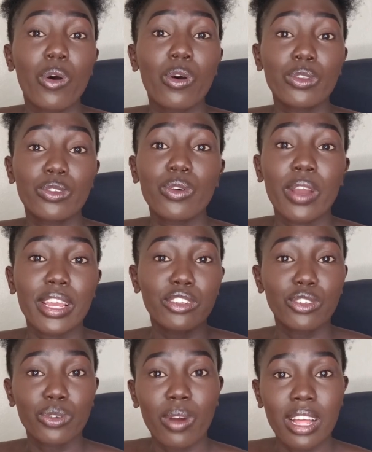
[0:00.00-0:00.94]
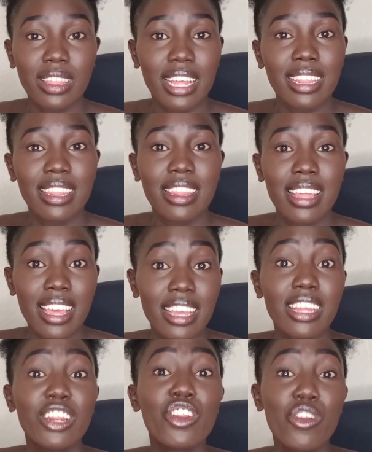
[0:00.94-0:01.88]
also ensure that
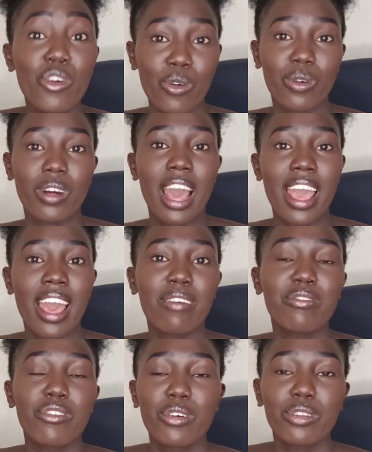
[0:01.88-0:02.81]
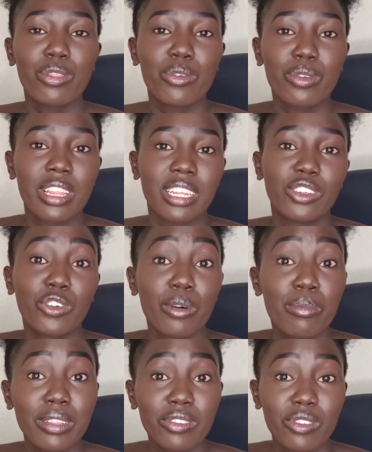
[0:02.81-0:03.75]
they know I have gone through the
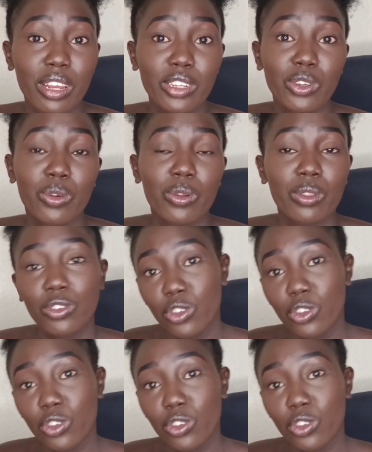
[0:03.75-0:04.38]
job instruction or